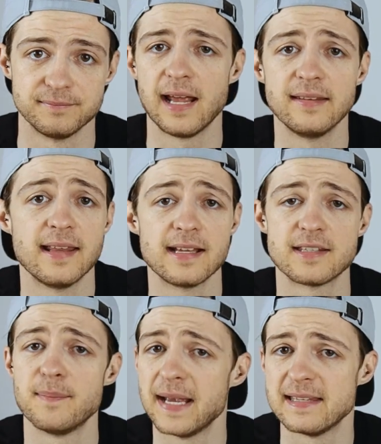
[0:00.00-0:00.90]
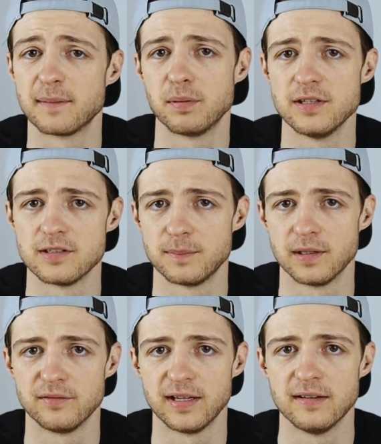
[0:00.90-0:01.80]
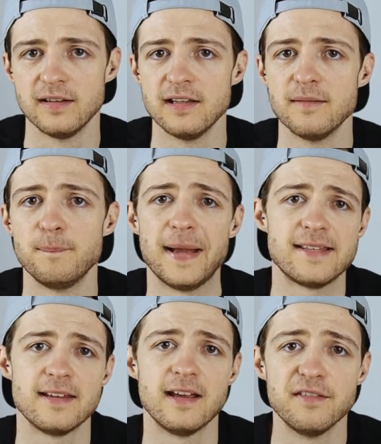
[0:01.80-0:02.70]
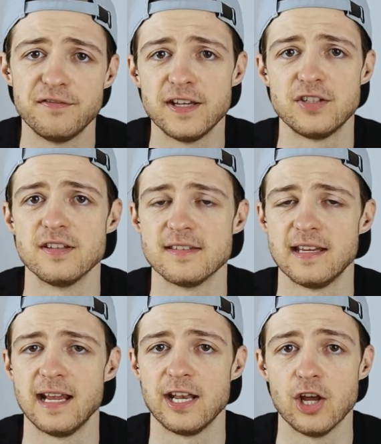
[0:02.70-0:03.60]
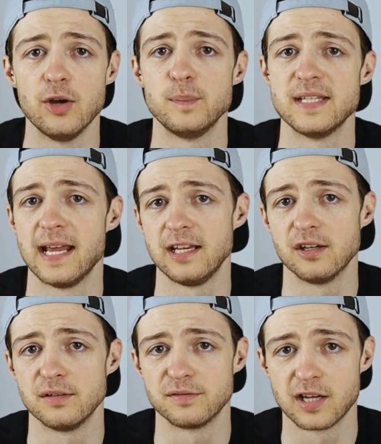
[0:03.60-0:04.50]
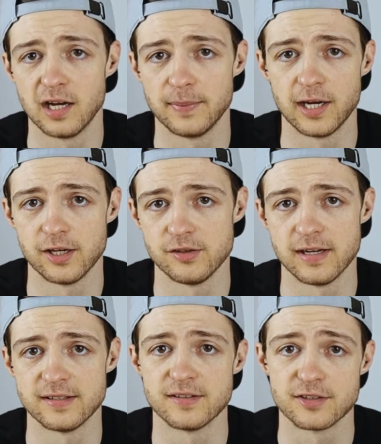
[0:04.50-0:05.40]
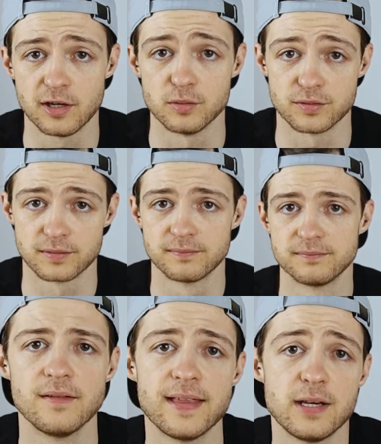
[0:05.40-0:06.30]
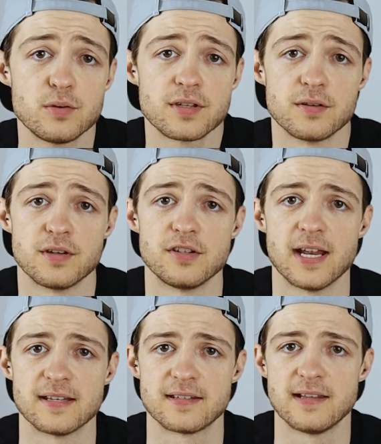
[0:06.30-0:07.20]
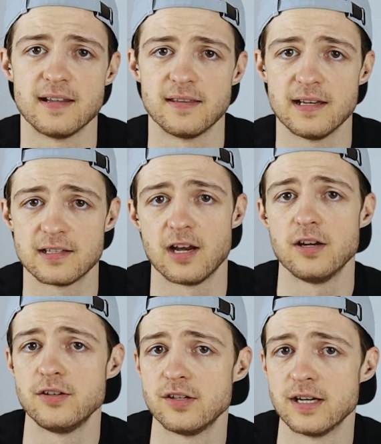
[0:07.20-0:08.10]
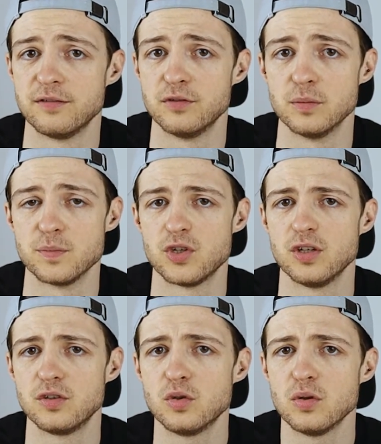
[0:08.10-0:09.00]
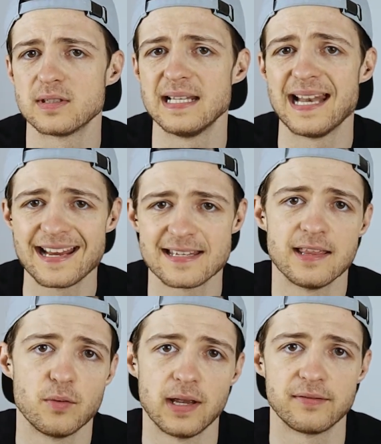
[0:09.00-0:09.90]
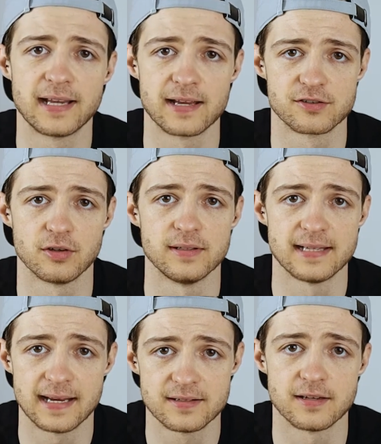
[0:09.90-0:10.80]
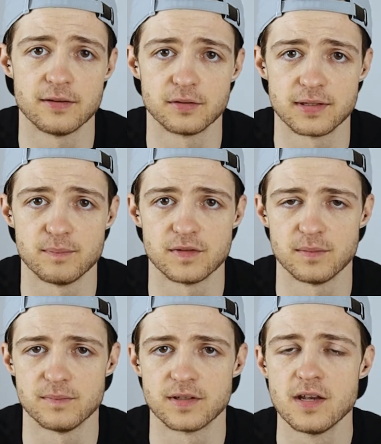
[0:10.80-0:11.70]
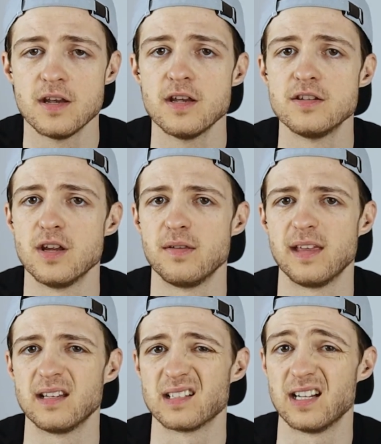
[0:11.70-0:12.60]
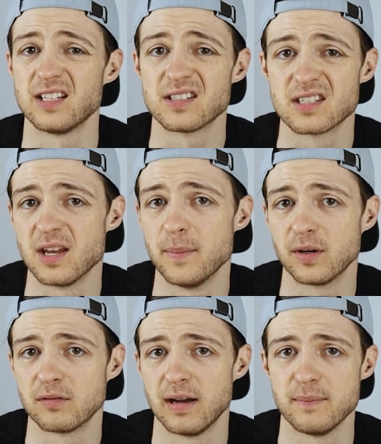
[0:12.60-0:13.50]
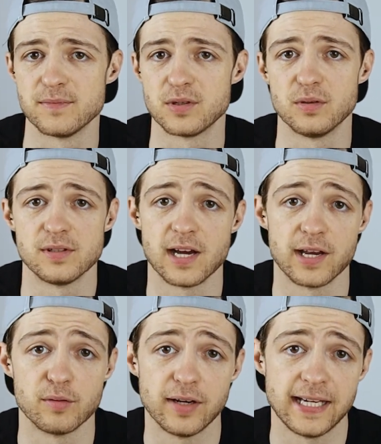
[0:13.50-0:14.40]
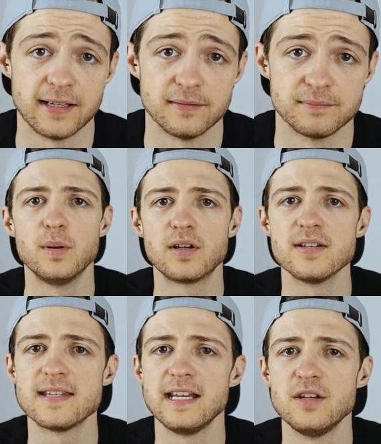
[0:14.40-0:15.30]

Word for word: And that's the basic principle of it, better efficiency and uptake of carbohydrates and salt. They also suggest that this hydrogel form should cause less in the way of gastrointestinal symptoms, so things like stomach cramps or diarrhea, because they